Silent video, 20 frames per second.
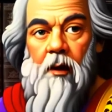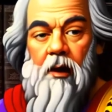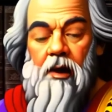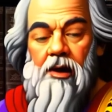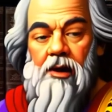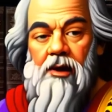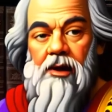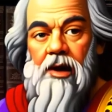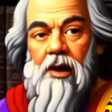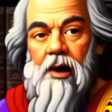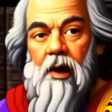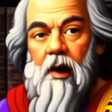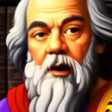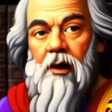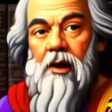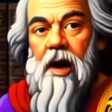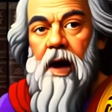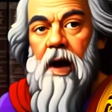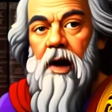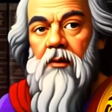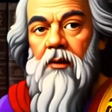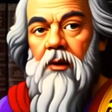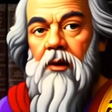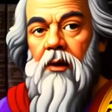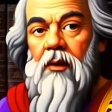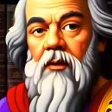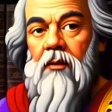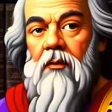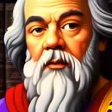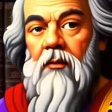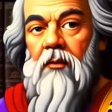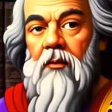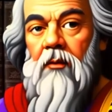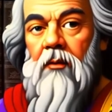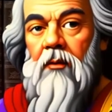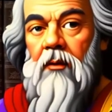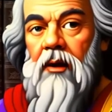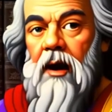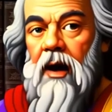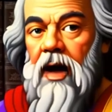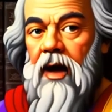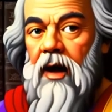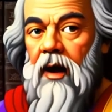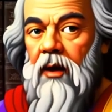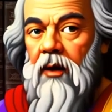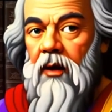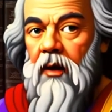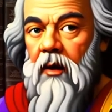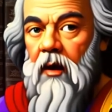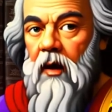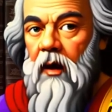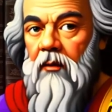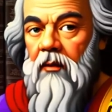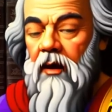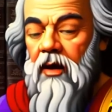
Trust in the guidance and support of the divine as you